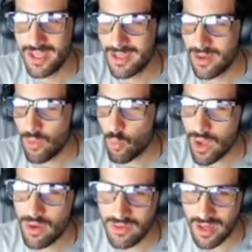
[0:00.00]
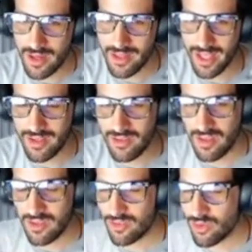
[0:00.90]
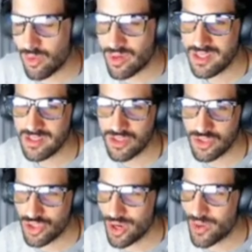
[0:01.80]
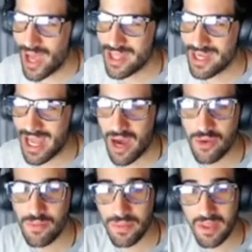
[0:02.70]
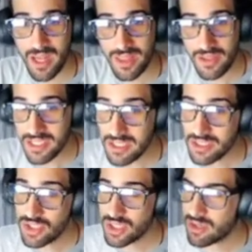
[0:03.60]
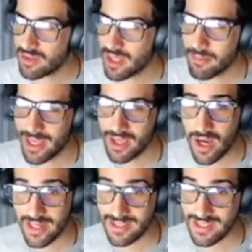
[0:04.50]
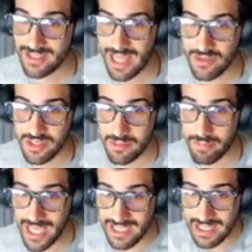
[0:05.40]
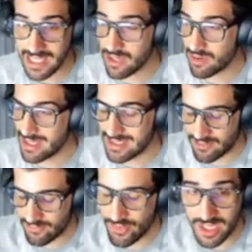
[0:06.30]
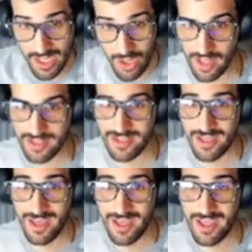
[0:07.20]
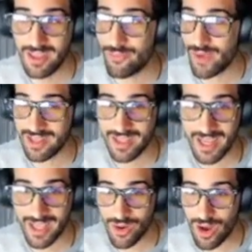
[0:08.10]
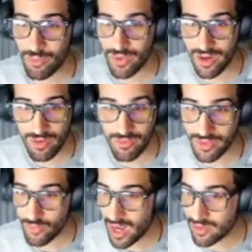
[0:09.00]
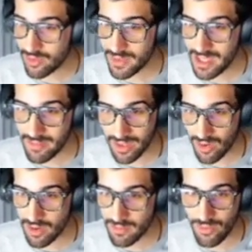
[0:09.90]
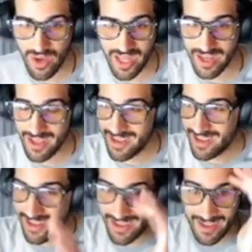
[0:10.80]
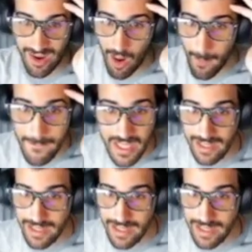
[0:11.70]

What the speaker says: well done, like to the story, to the show. And then now you play it in TCG and you're like, my God, a 6,000 base leader is freaking nuts. The fact that I can combo that off with Radical Beam and Guard Point and a billion